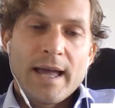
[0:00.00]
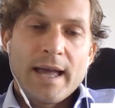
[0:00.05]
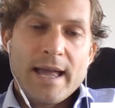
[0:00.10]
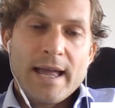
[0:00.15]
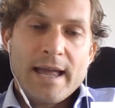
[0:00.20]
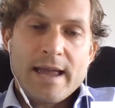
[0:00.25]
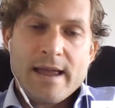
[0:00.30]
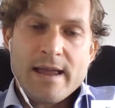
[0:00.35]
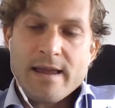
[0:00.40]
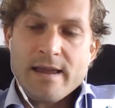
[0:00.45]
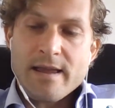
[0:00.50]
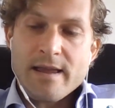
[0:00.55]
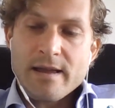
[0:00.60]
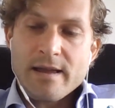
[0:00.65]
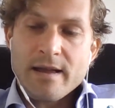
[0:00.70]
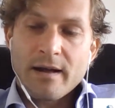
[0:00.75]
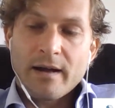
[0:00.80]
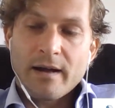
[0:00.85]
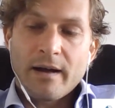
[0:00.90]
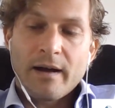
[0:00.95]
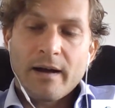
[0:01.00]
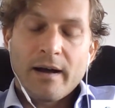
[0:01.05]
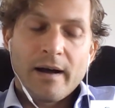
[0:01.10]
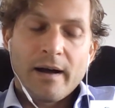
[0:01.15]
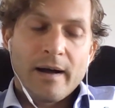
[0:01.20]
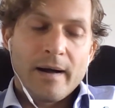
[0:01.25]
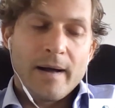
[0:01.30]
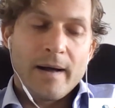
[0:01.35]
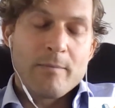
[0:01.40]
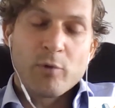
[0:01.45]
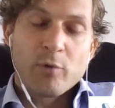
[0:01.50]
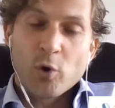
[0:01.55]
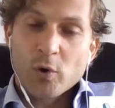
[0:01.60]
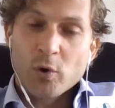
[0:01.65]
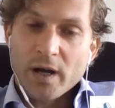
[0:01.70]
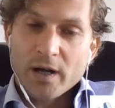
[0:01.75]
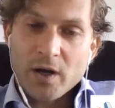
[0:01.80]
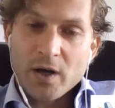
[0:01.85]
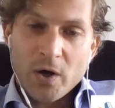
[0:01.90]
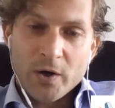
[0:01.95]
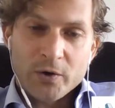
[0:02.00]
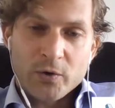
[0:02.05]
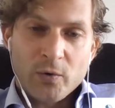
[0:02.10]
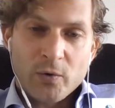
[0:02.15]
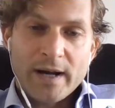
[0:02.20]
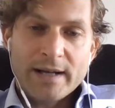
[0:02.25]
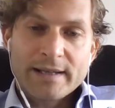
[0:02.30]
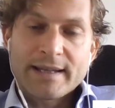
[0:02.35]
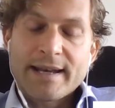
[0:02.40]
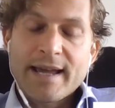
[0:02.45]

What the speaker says: a broker contract,